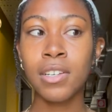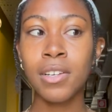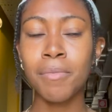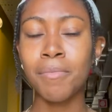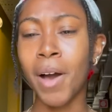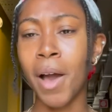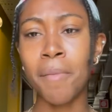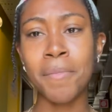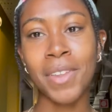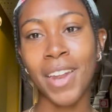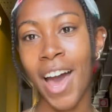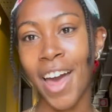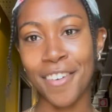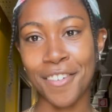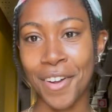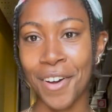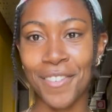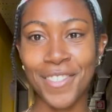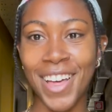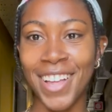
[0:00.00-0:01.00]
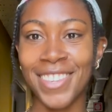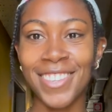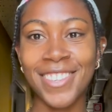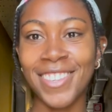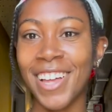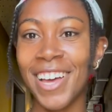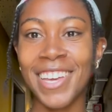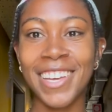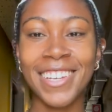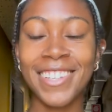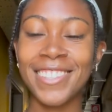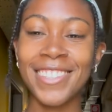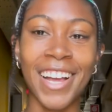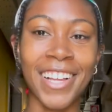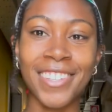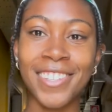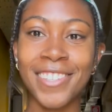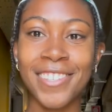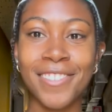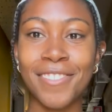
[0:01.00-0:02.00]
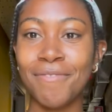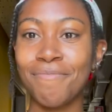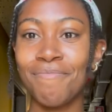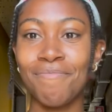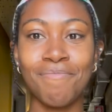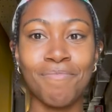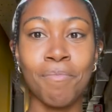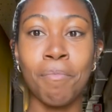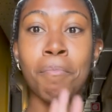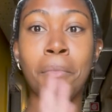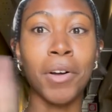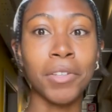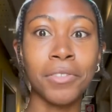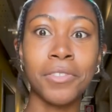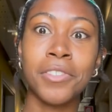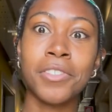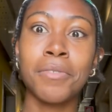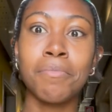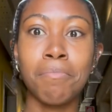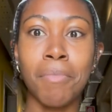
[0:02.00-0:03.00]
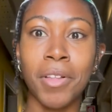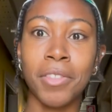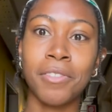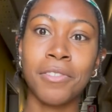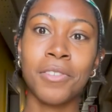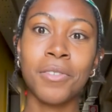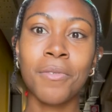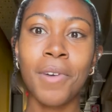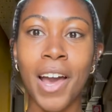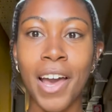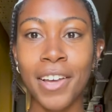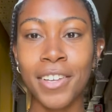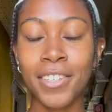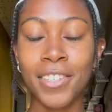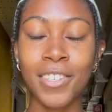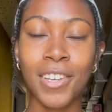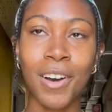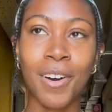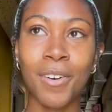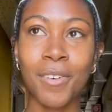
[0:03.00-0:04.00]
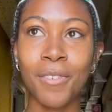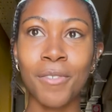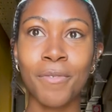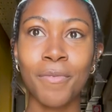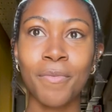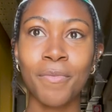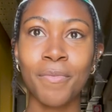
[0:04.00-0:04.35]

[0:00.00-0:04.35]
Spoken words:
But I mean, I don't know, that's months and months away. So